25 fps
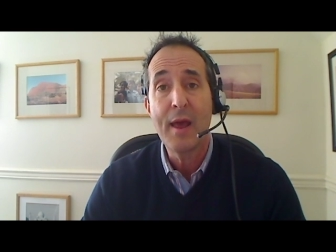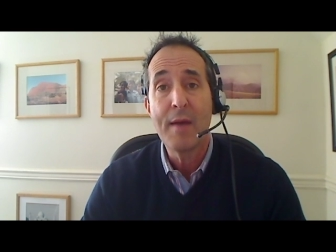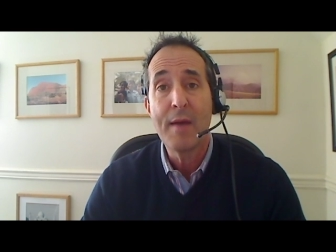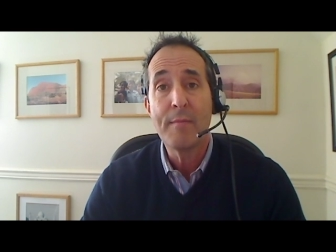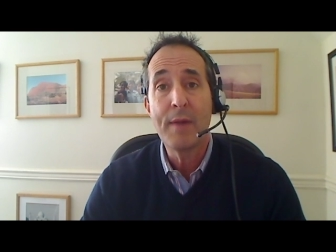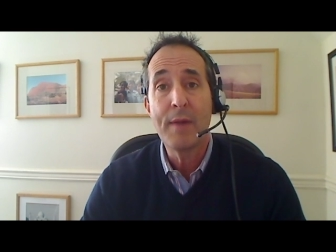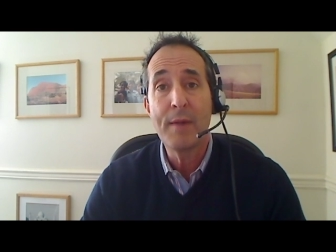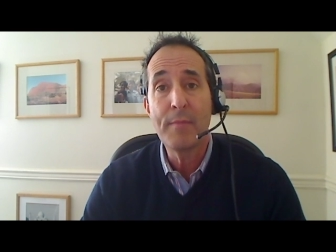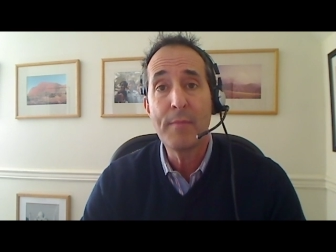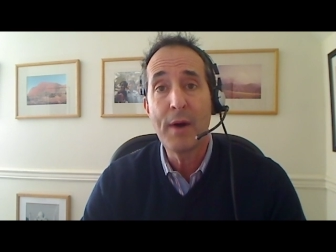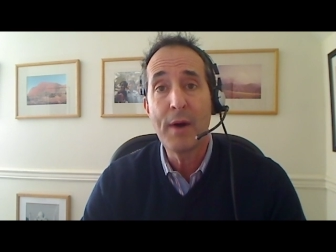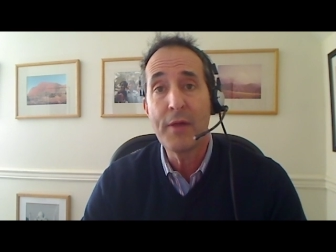
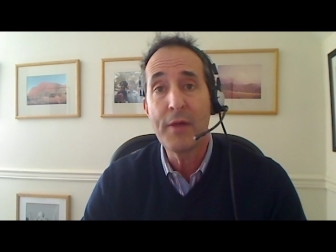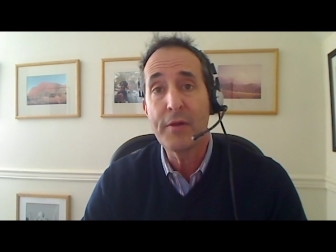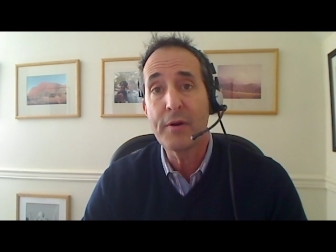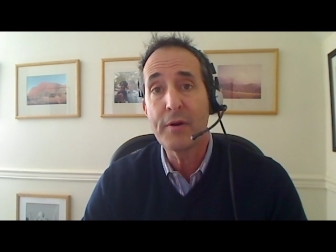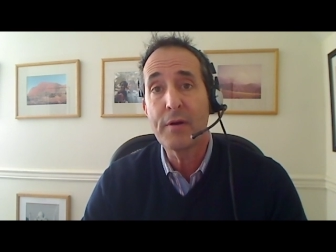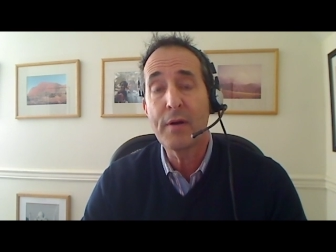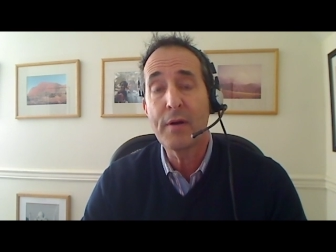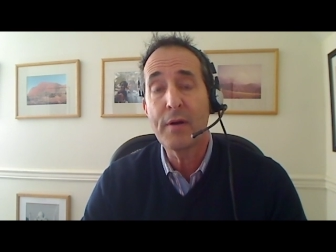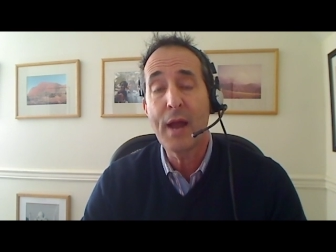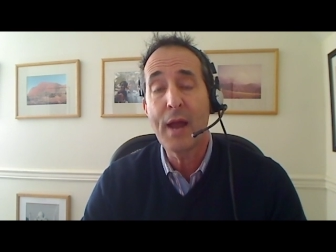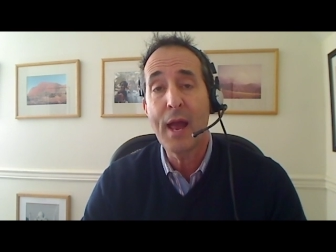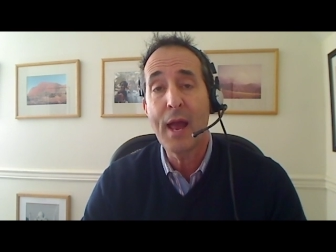my
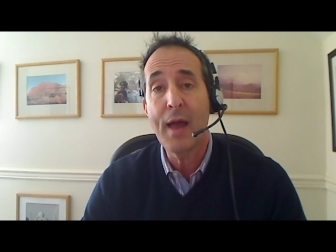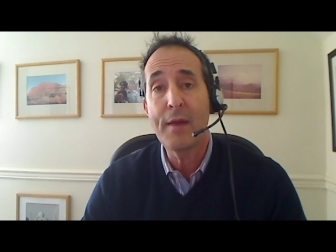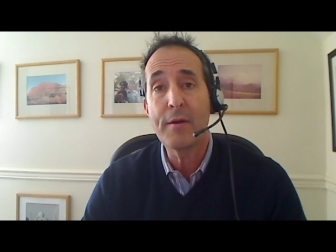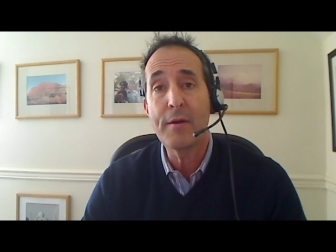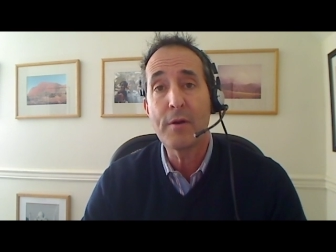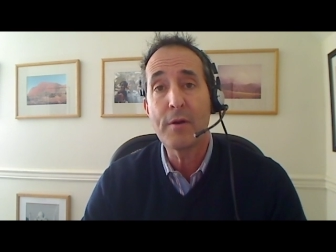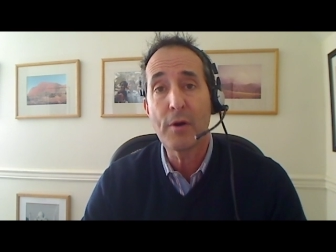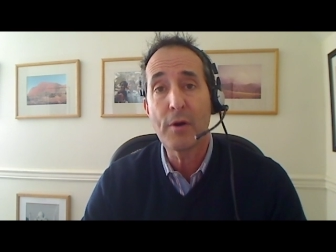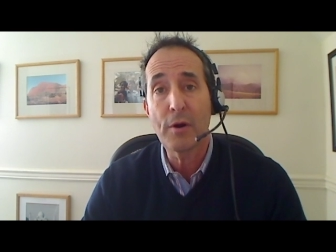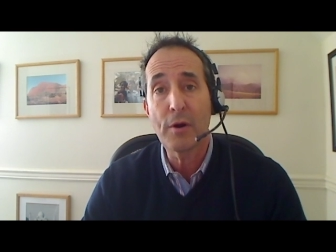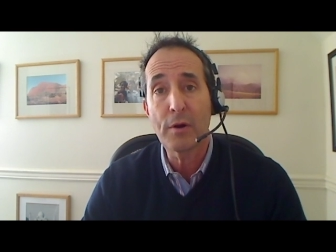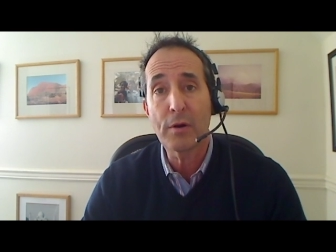mother and
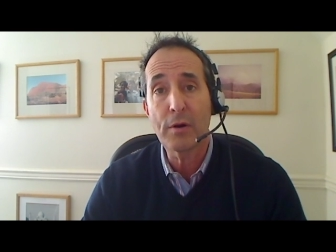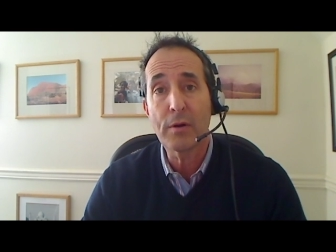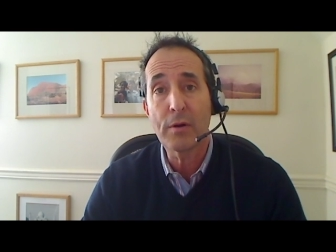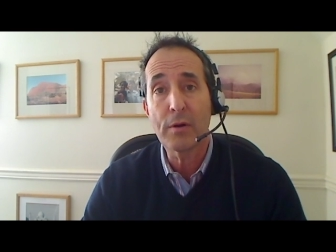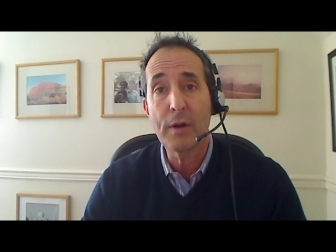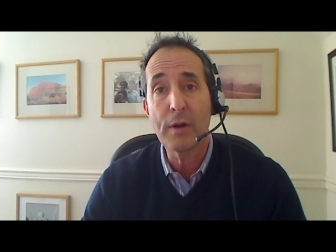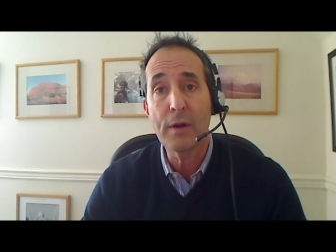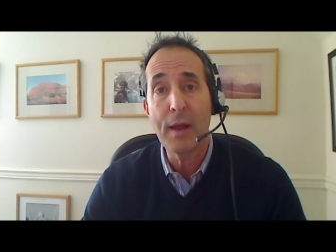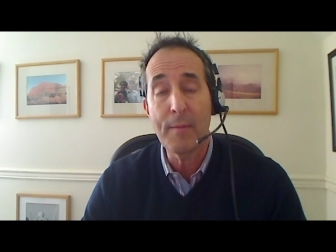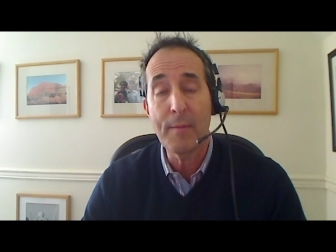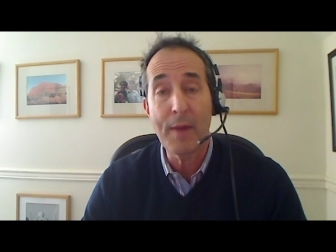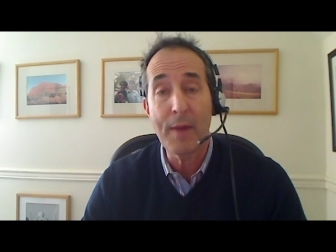
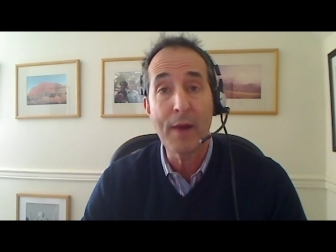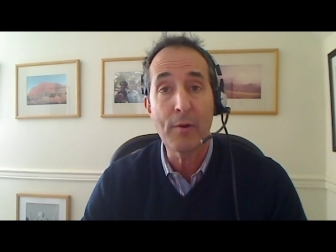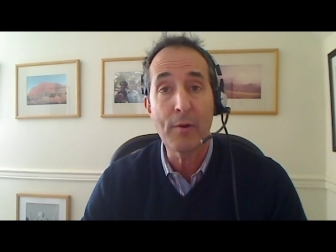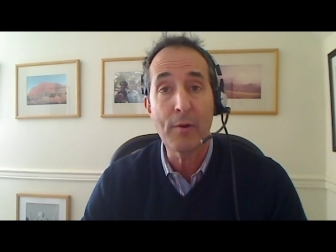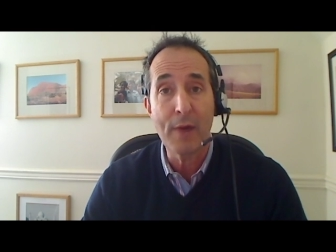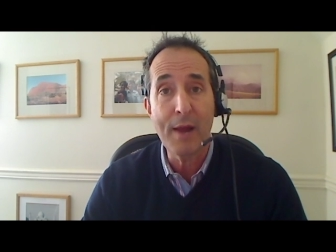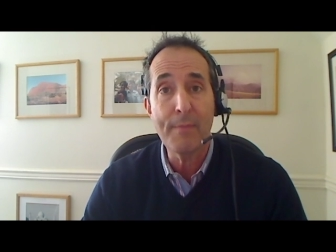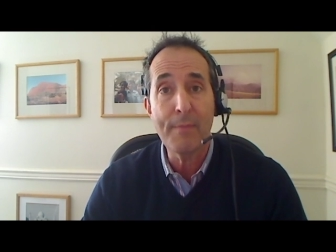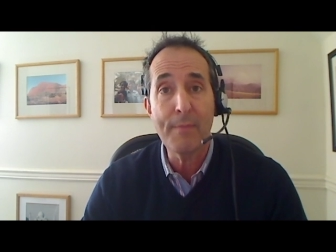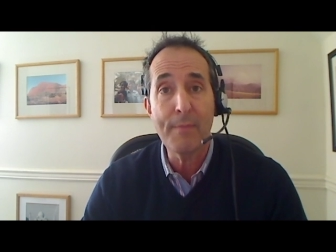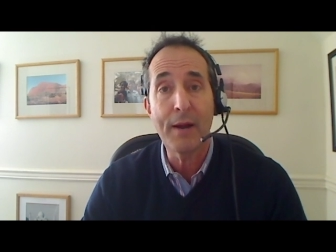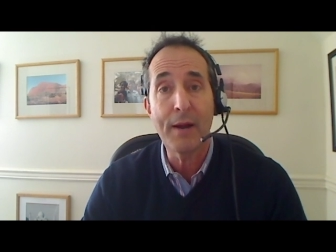my
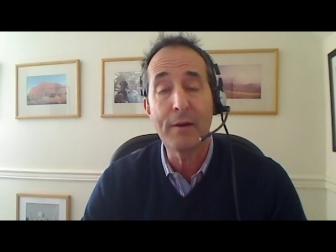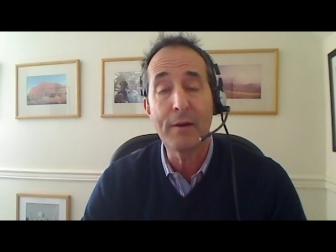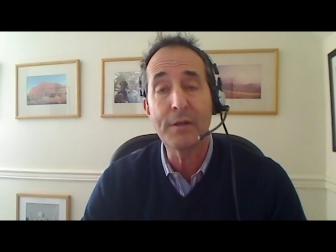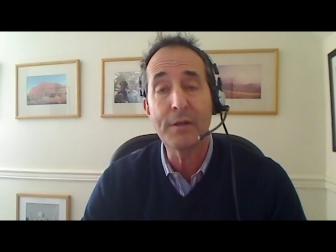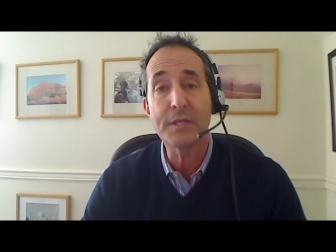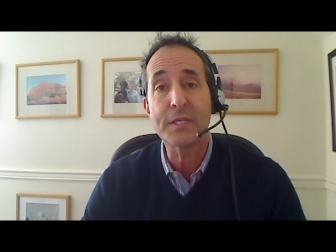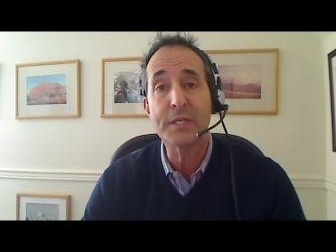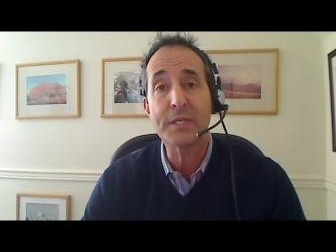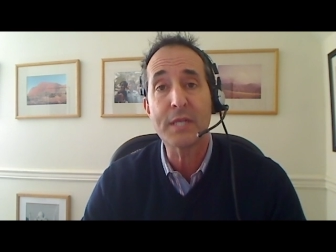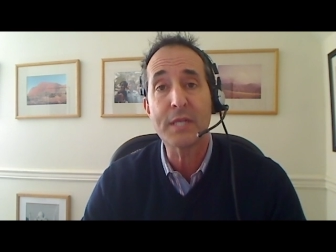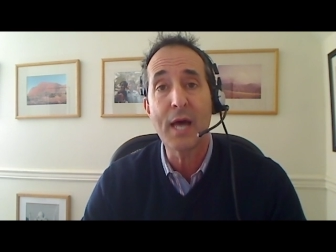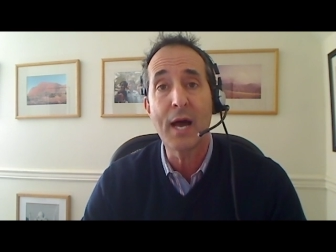
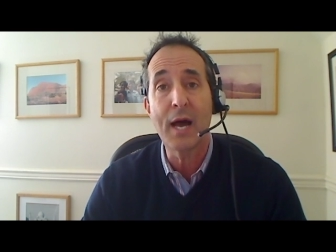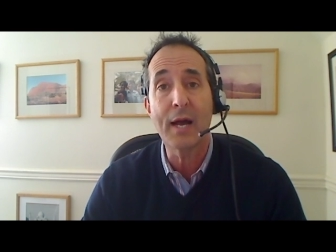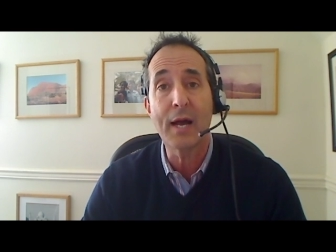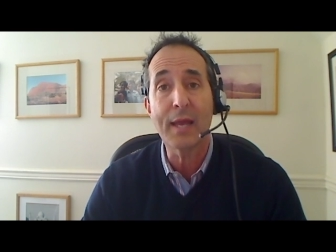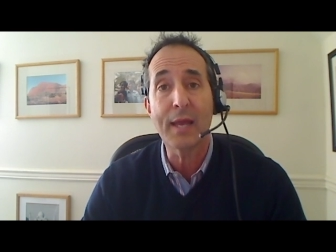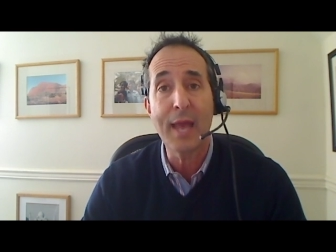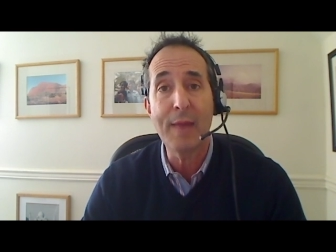grandparents came to